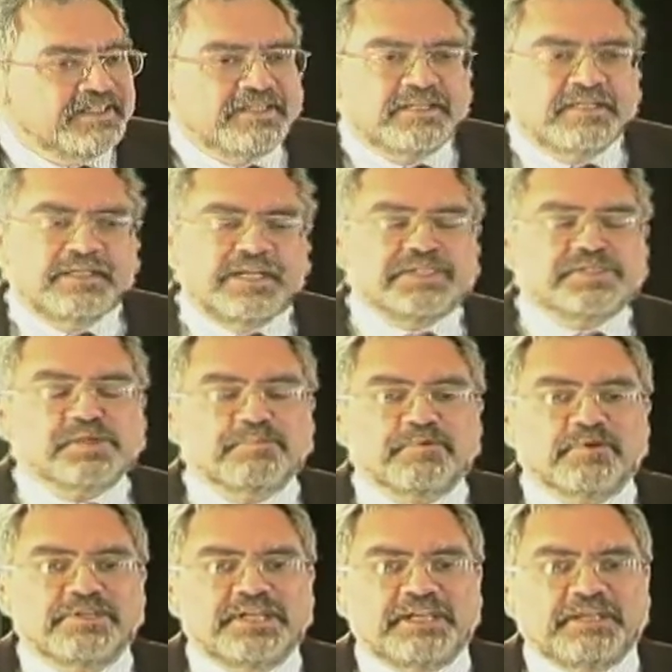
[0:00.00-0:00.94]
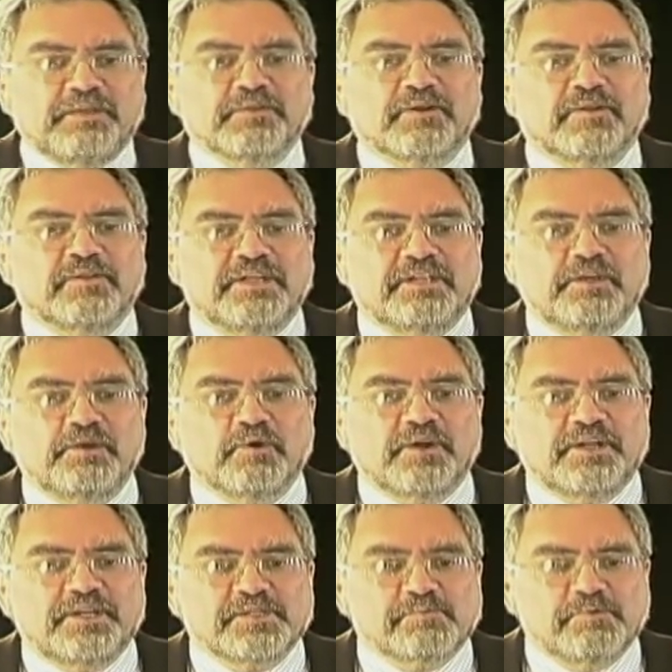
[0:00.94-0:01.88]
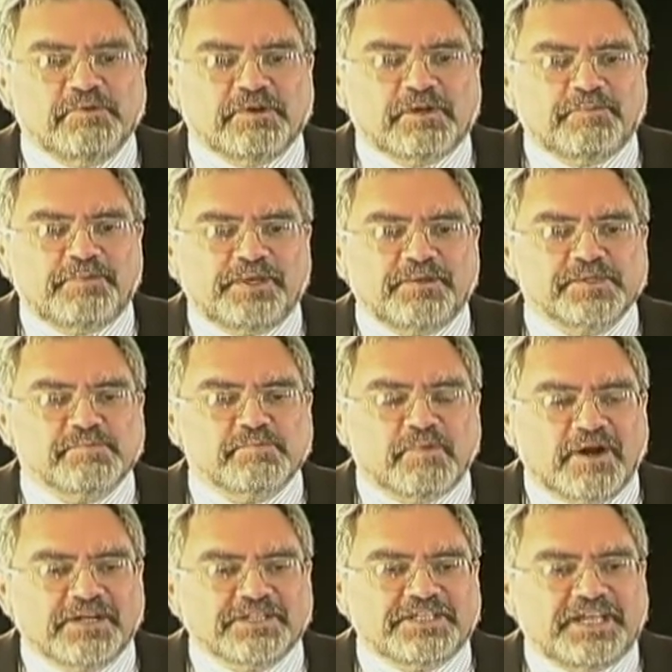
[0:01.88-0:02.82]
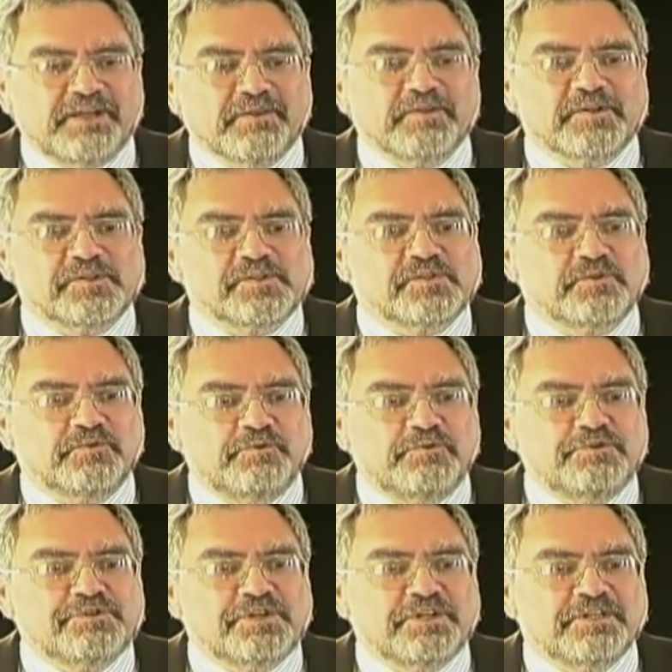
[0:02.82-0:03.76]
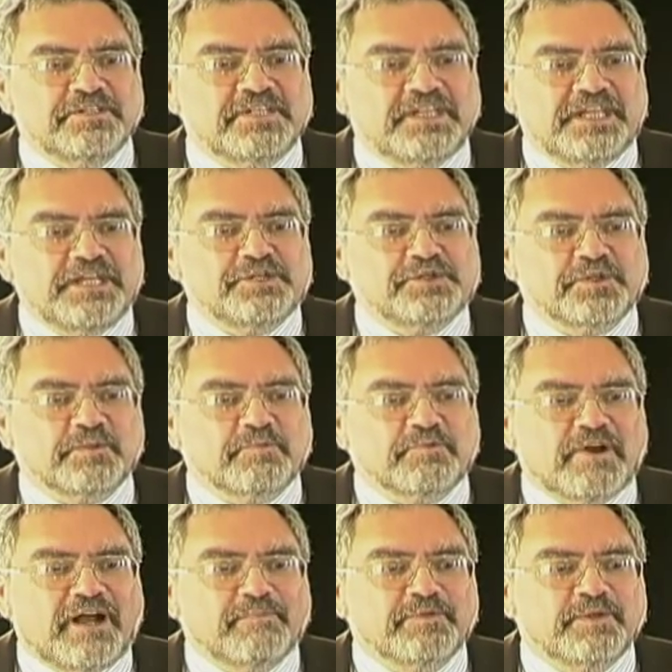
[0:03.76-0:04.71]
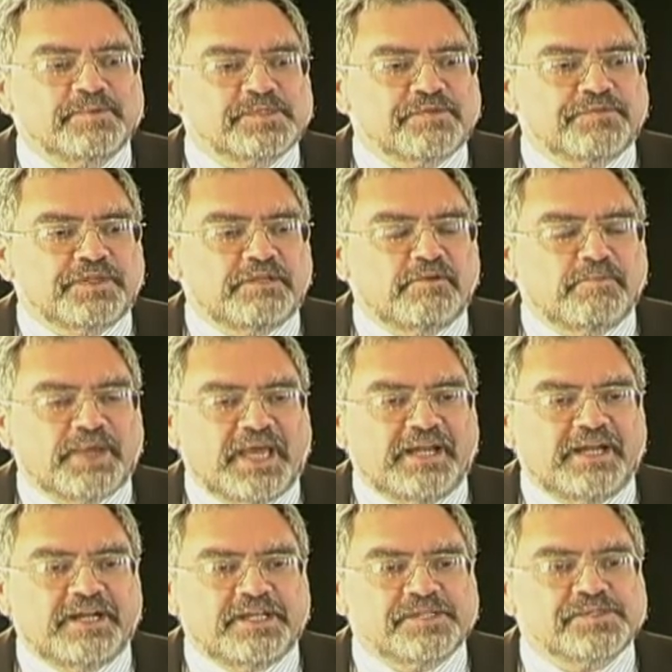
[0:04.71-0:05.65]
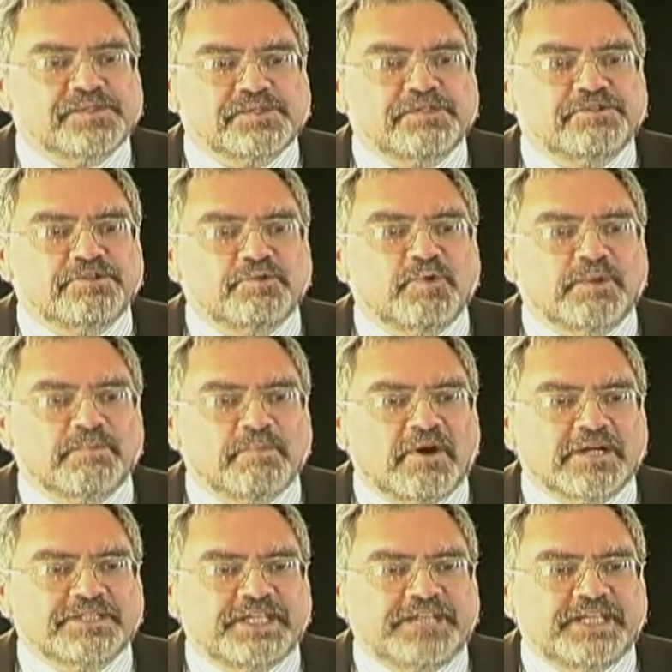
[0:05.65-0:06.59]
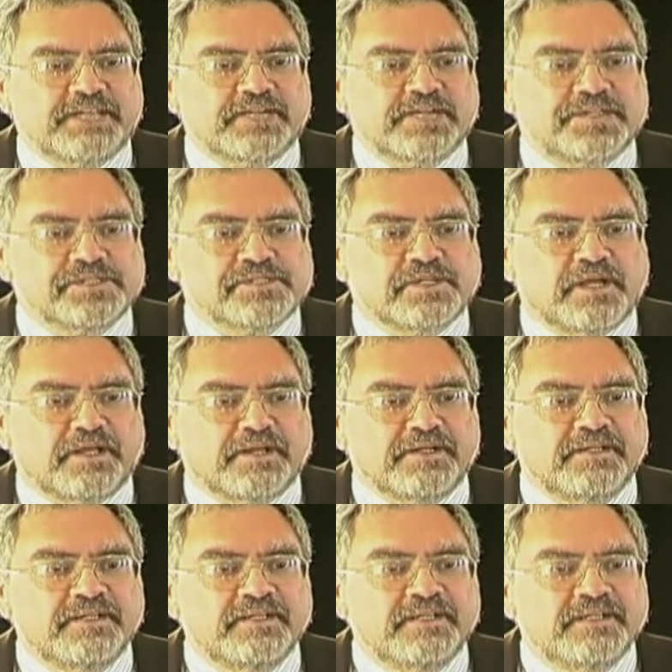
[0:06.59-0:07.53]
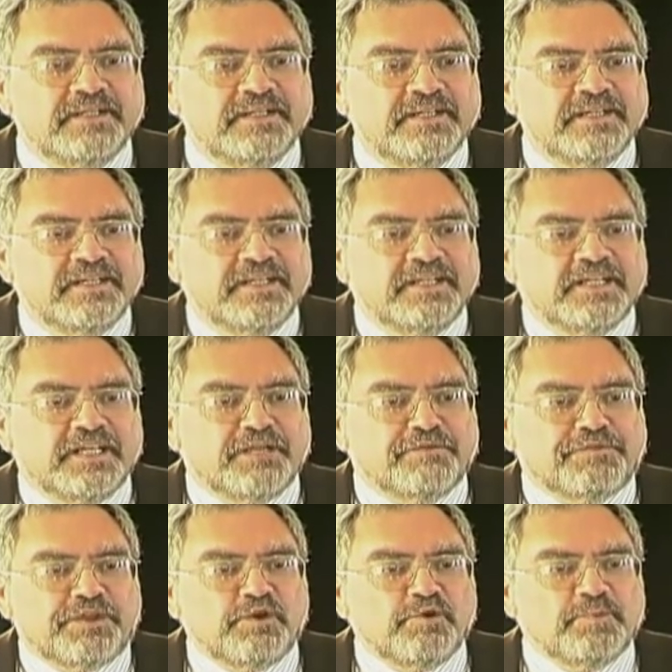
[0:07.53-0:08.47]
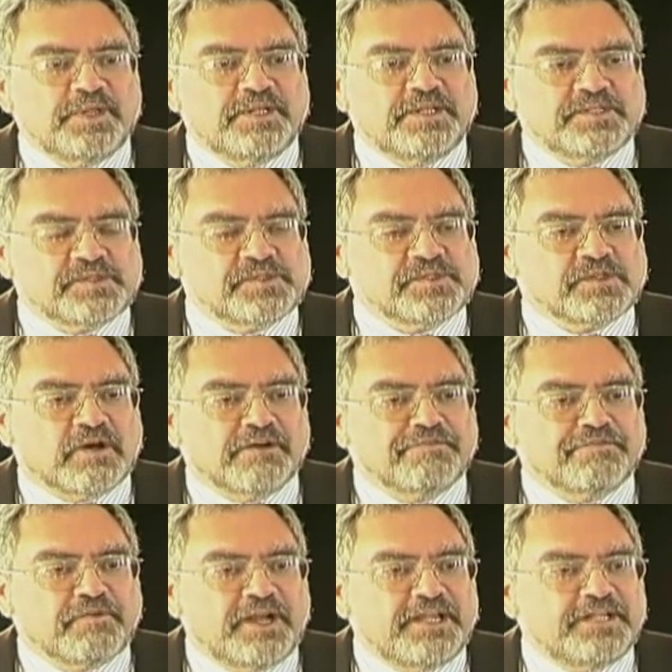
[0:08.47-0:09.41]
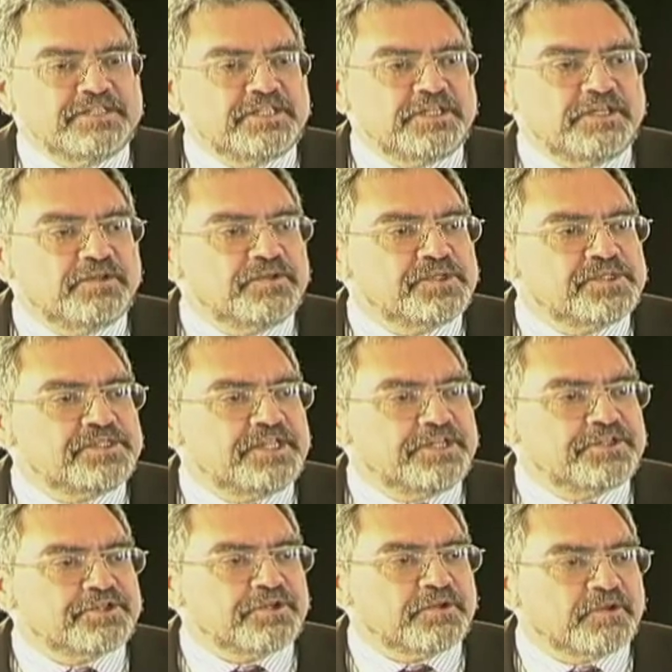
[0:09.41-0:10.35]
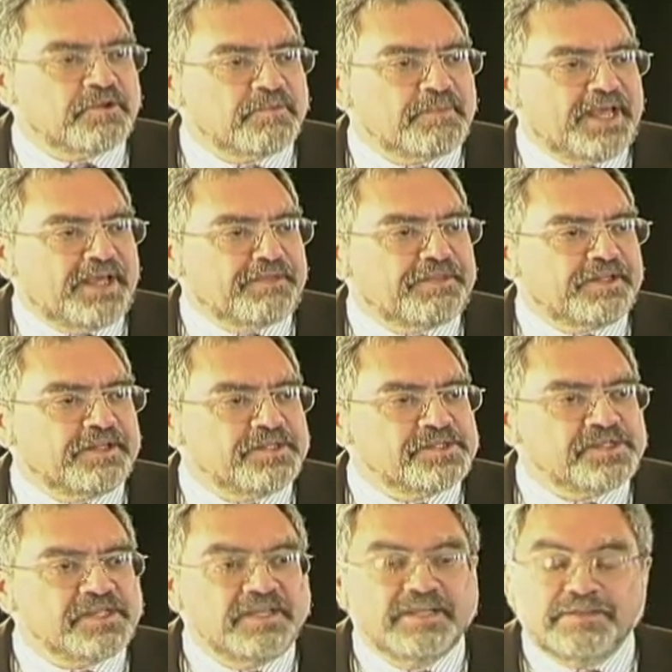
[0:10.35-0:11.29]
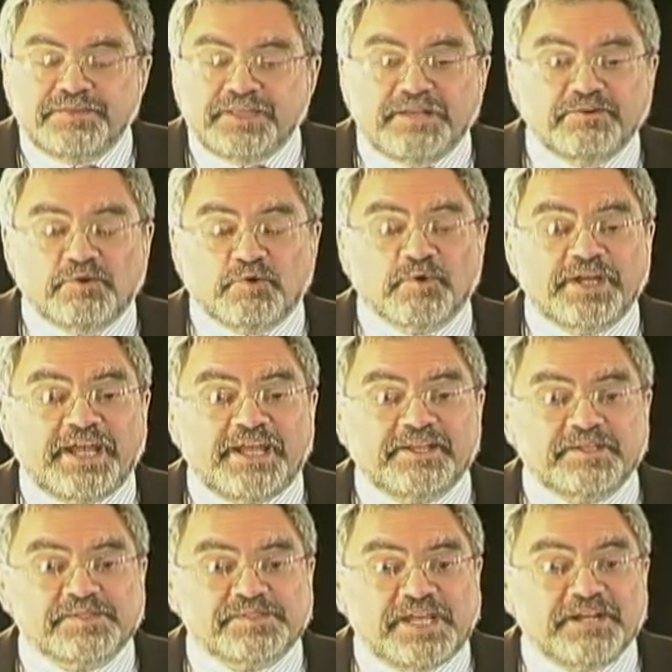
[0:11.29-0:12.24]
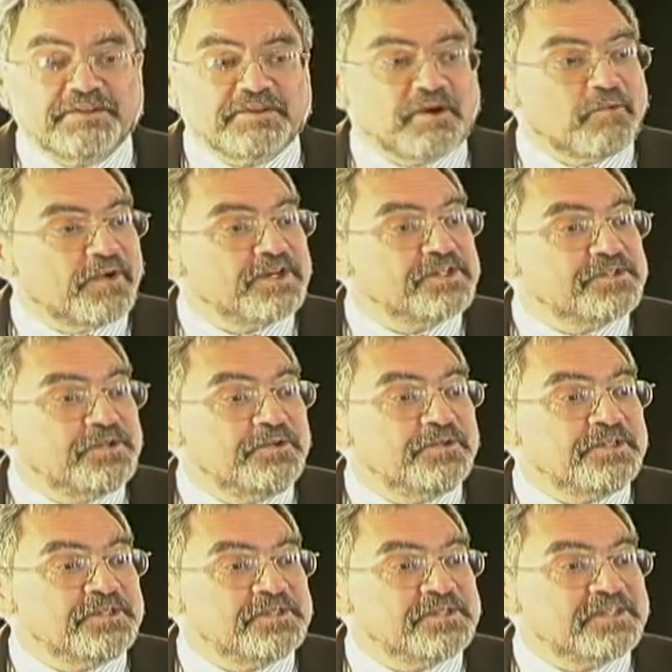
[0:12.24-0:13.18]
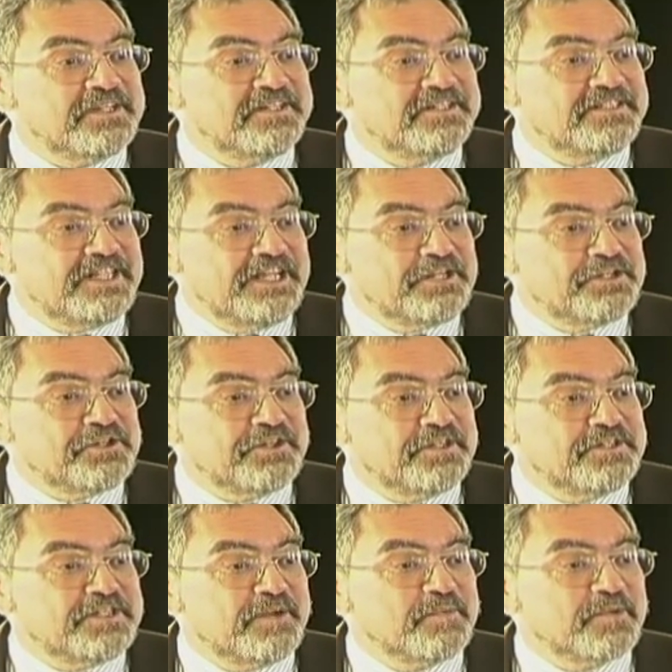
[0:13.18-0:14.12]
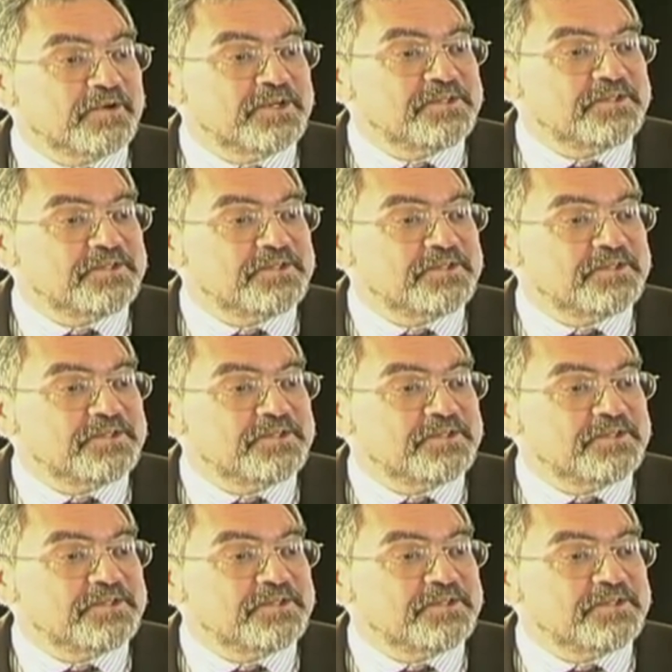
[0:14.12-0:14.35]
It's a particularly curious book because Mark Taylor's solution to each of the problems of the humanities is to do what Mark Taylor has done. If humanists are afraid to use digital methods, then create a center where students can teach the timorous